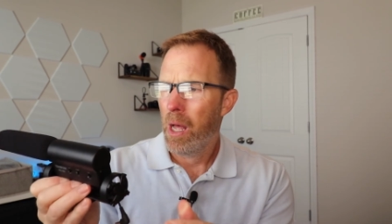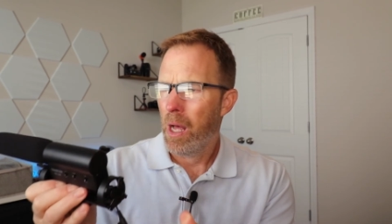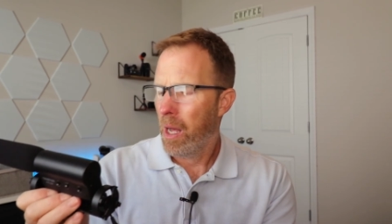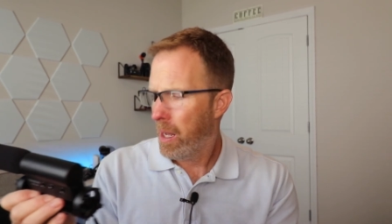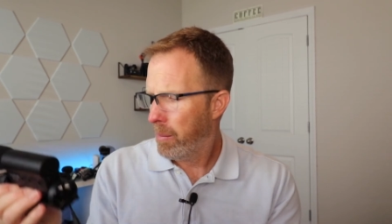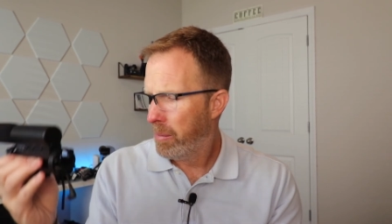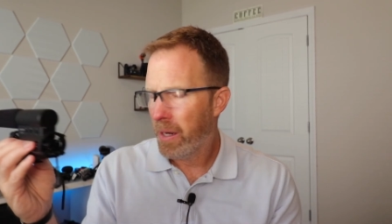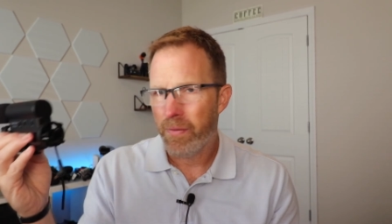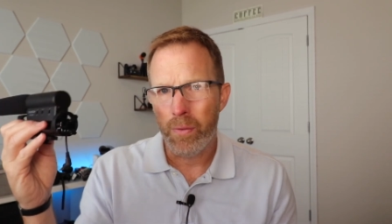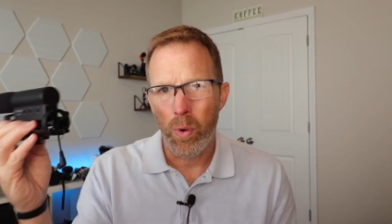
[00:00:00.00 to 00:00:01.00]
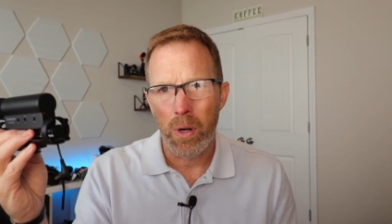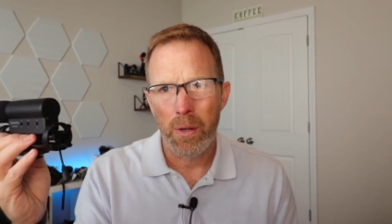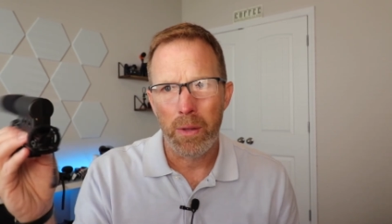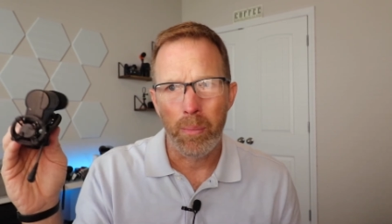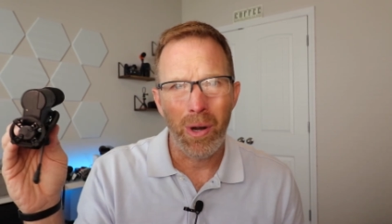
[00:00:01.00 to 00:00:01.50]
But
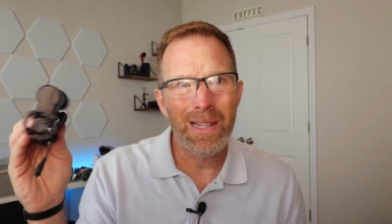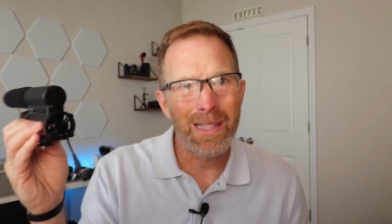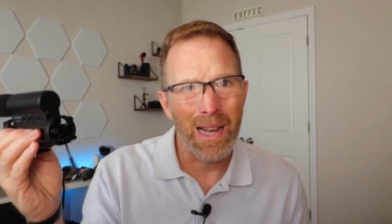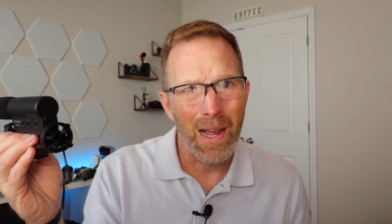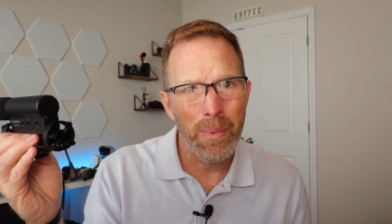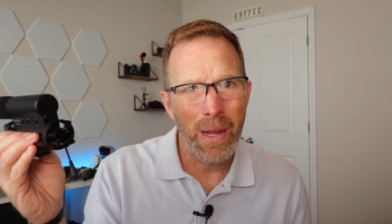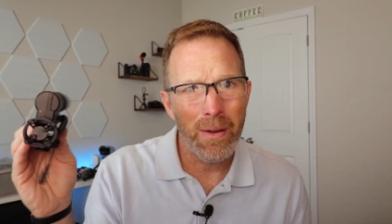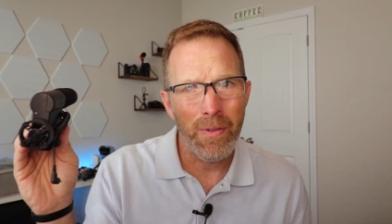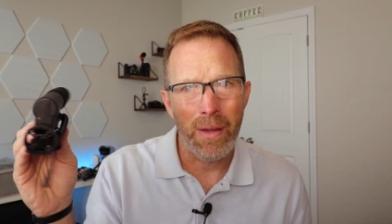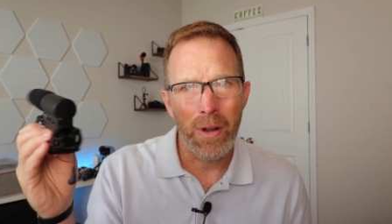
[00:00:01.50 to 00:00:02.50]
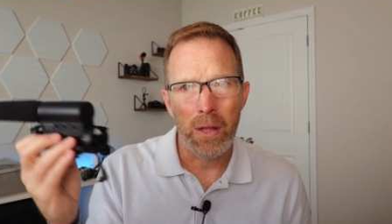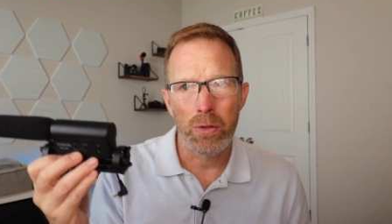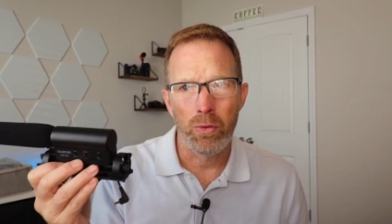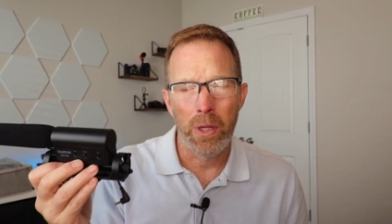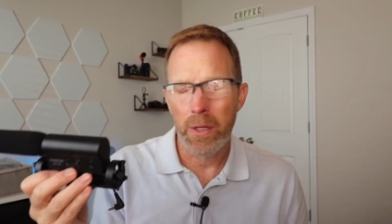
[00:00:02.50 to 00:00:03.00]
for the price that I paid,
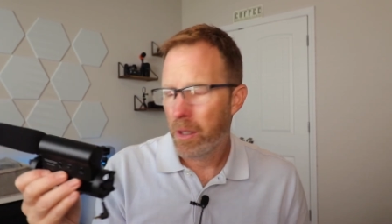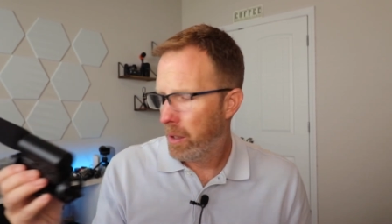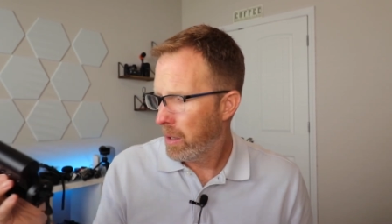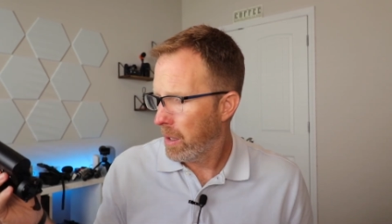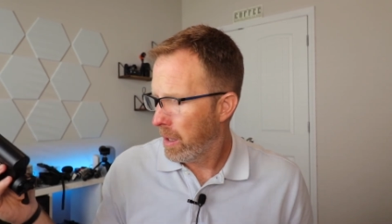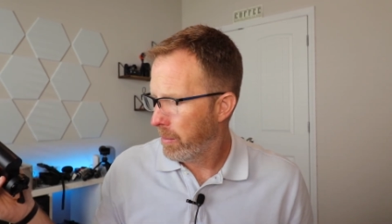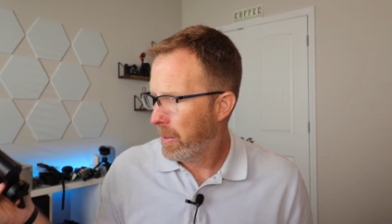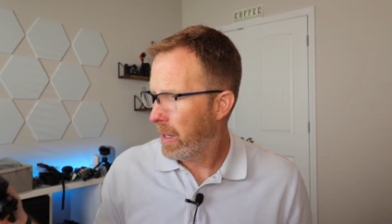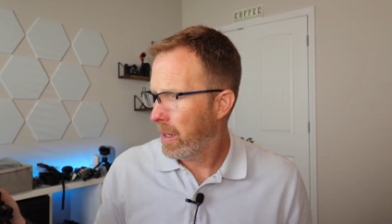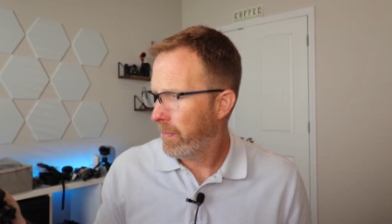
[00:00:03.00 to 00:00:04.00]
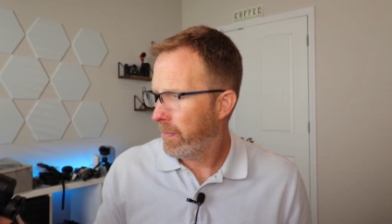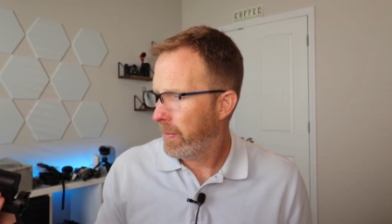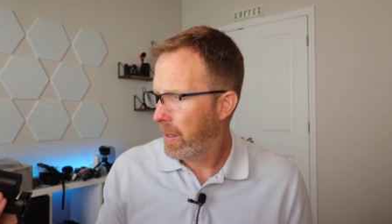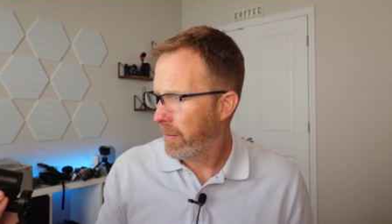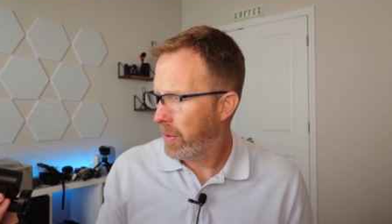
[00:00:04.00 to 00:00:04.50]
$5, really good. And
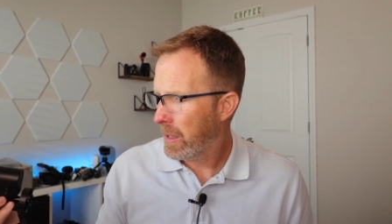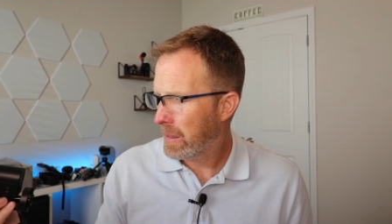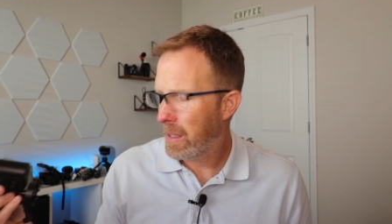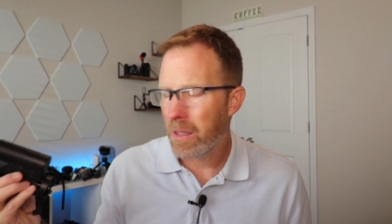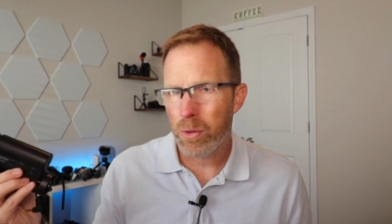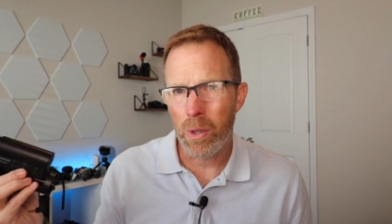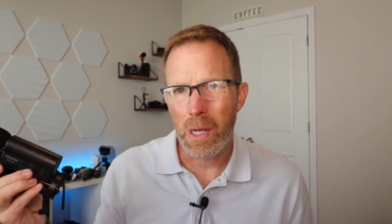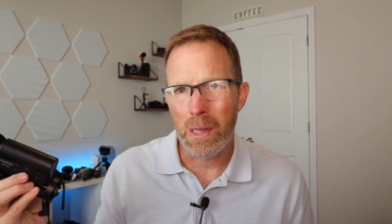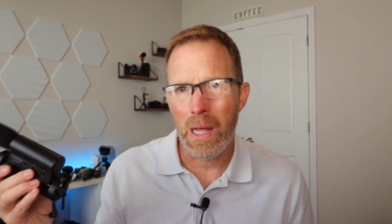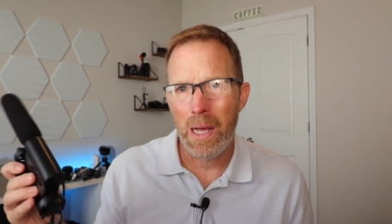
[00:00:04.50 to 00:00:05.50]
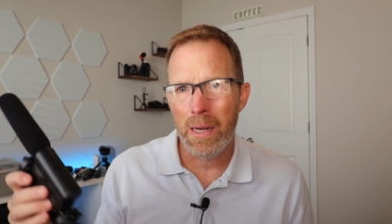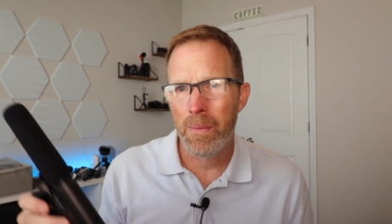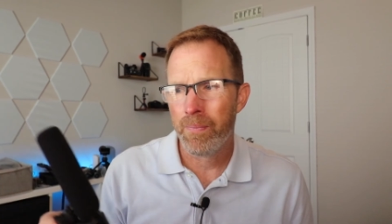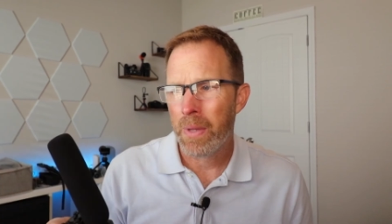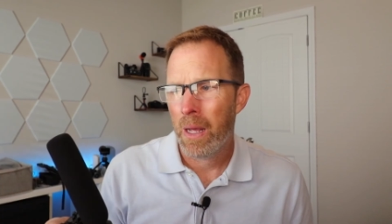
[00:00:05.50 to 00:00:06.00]
if you can see this one
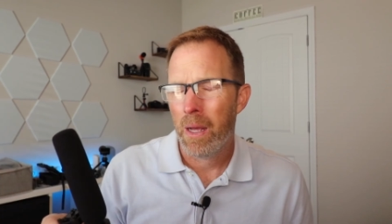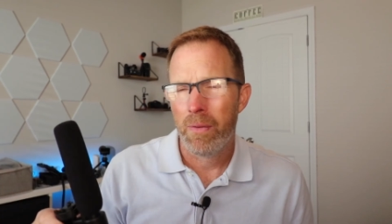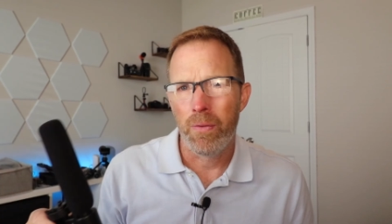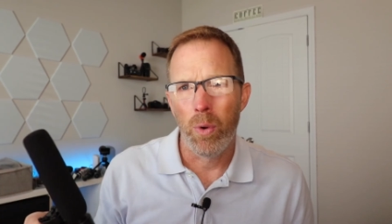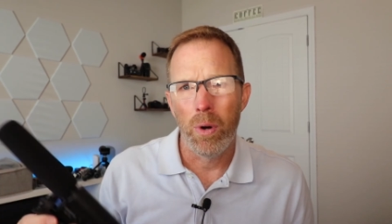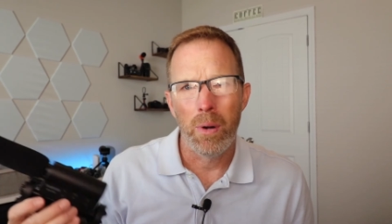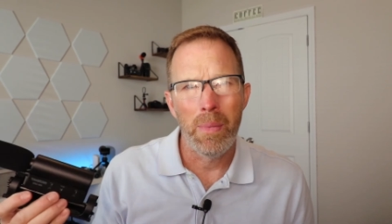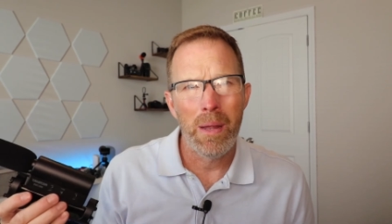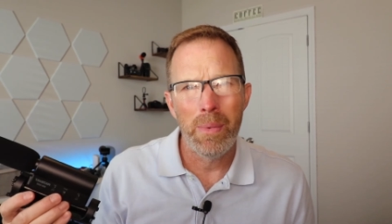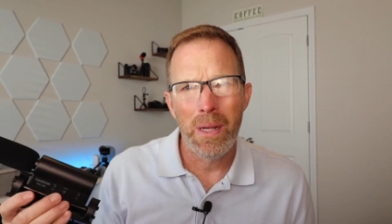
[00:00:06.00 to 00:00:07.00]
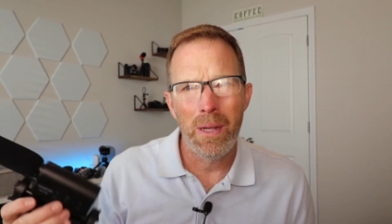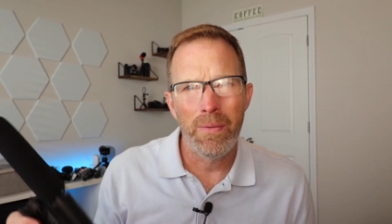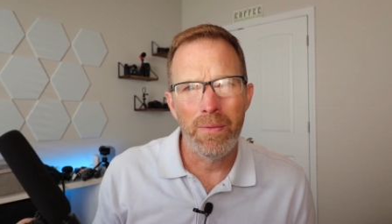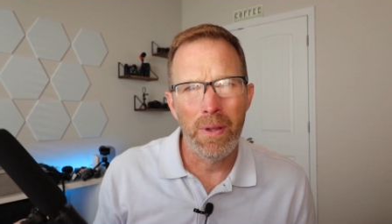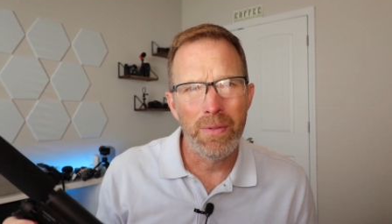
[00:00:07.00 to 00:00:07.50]
online for maybe
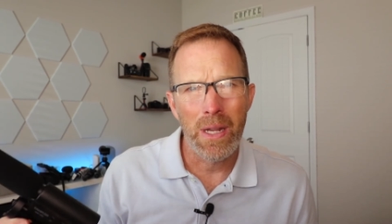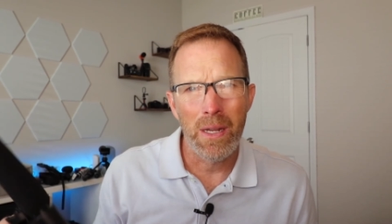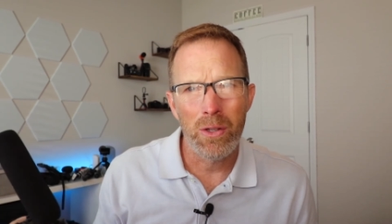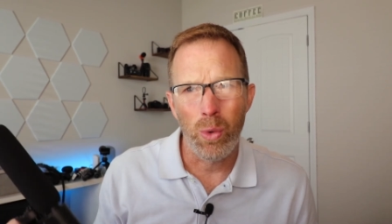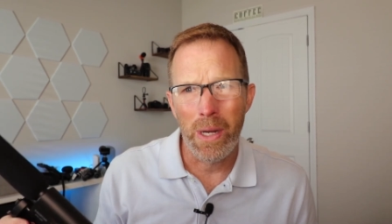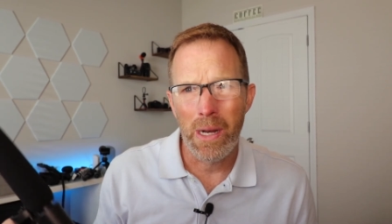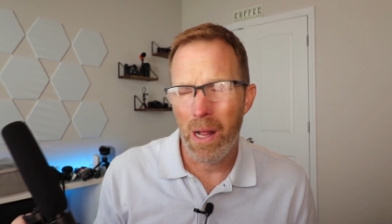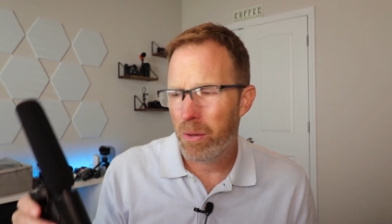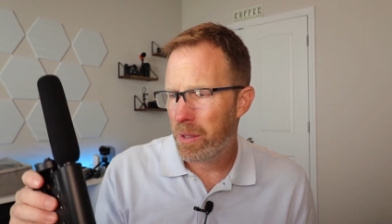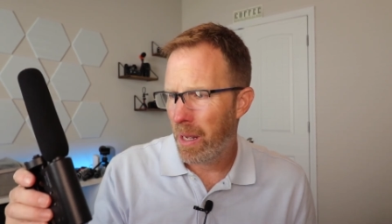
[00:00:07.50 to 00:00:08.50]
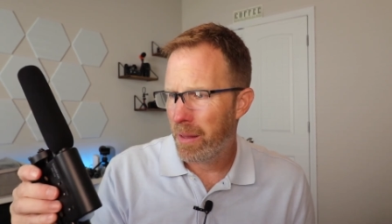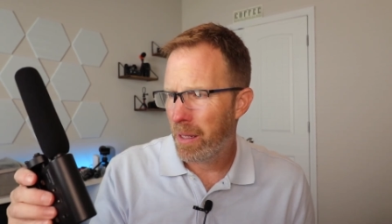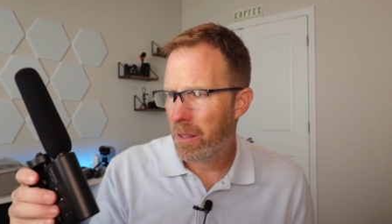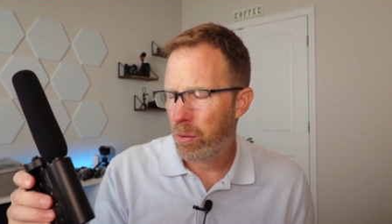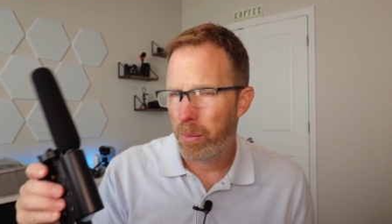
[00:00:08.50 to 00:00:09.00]
$15, $20, I
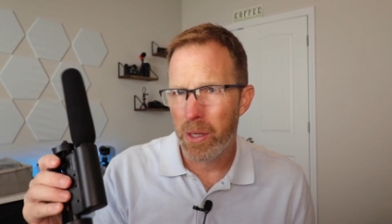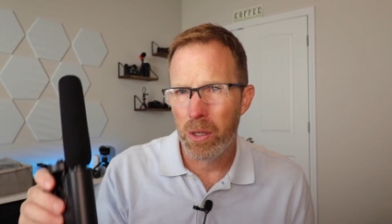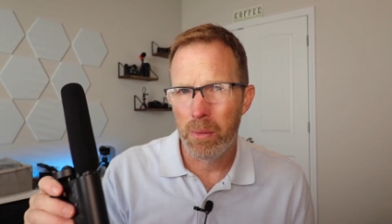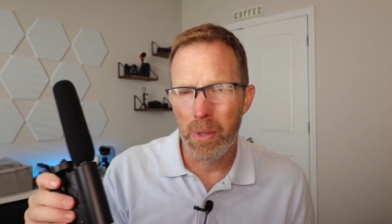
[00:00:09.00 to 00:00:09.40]
think this would be good.